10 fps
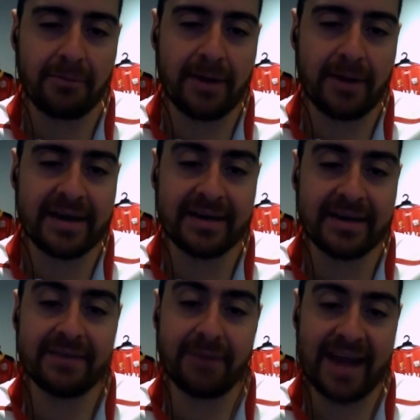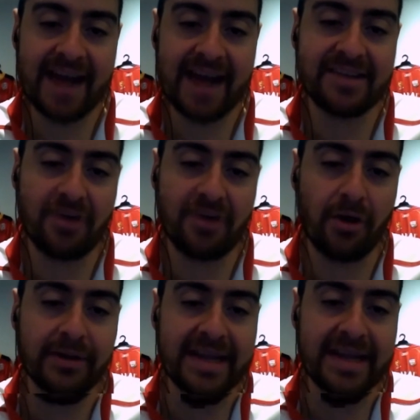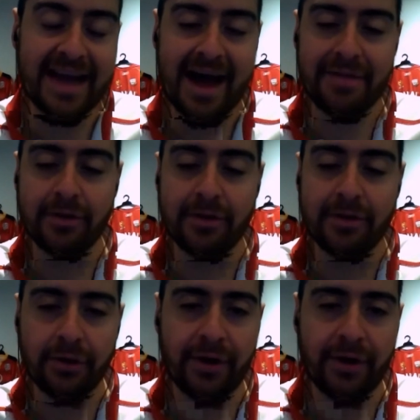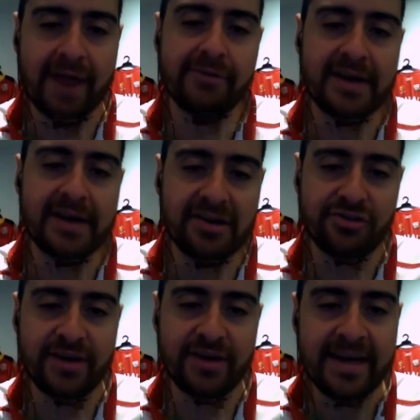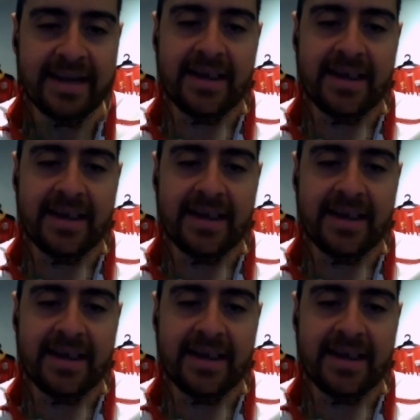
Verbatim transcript: when when it had its only other logo ever in history,